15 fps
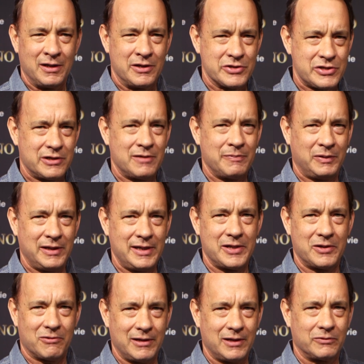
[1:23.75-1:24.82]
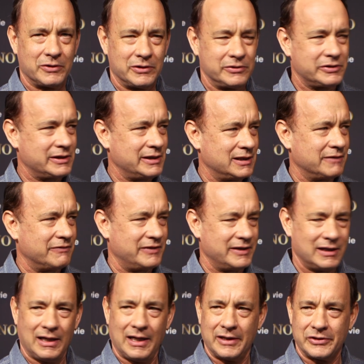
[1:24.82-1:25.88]
You start playing around with those kind of
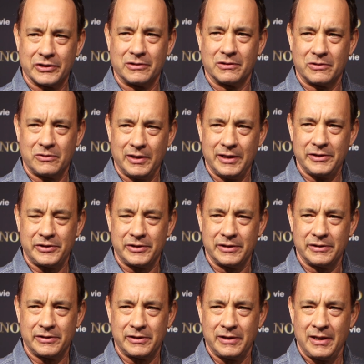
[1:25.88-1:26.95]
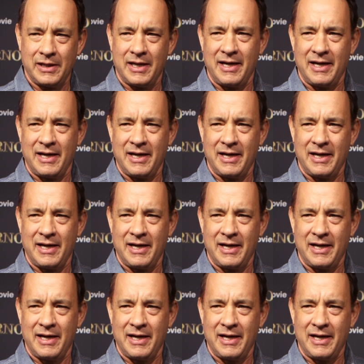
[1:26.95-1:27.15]
theological questions.